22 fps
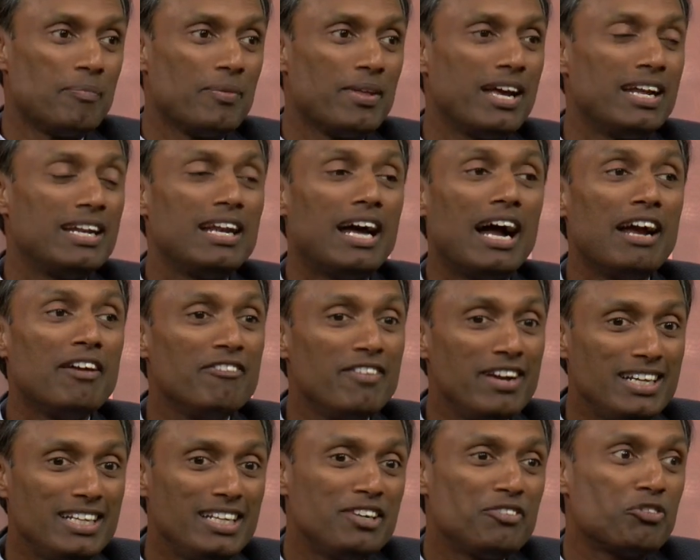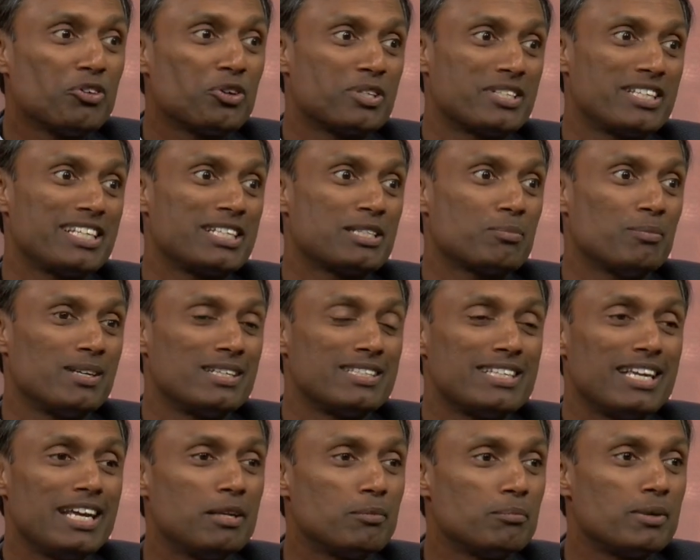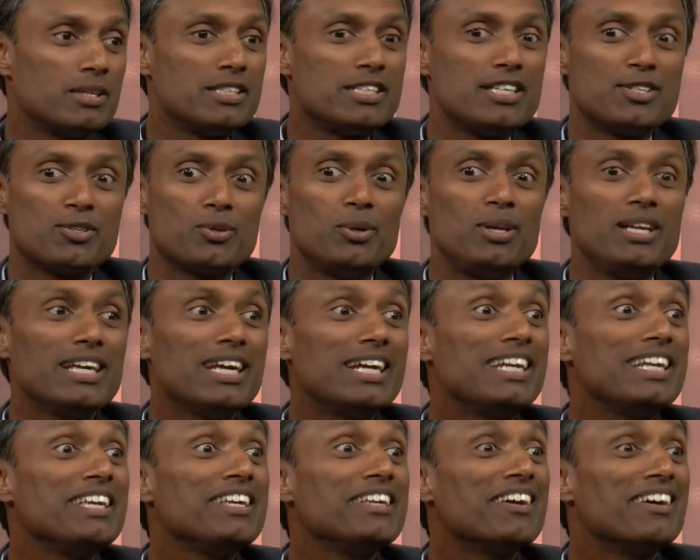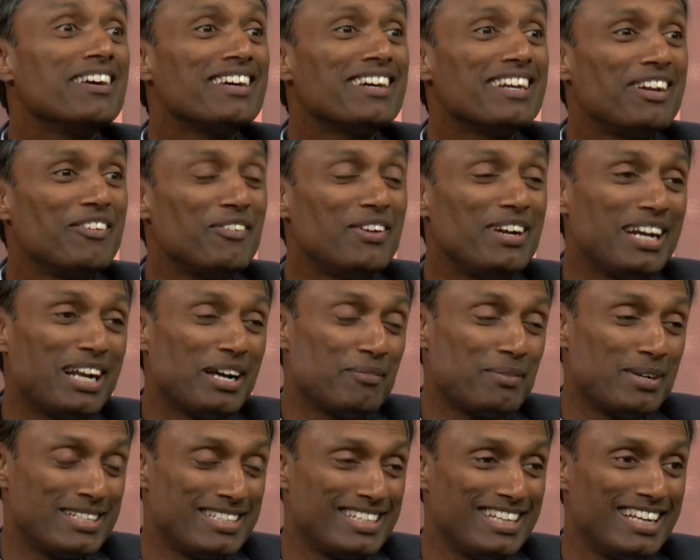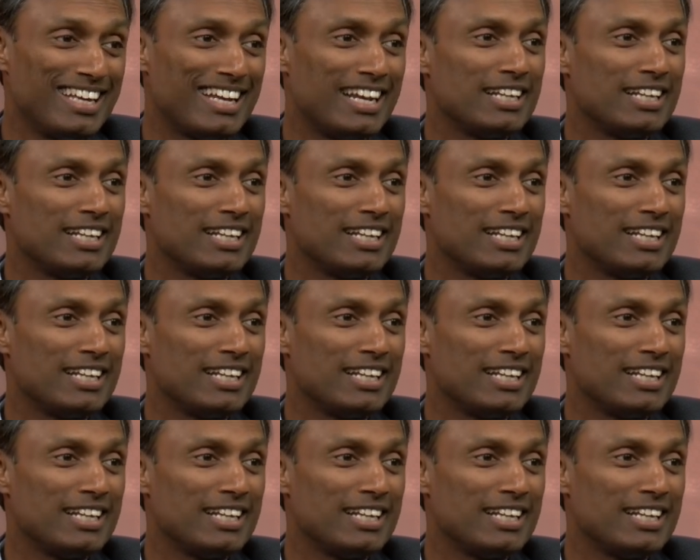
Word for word: And I waited for six months, eight months. She's only getting younger every time I see her.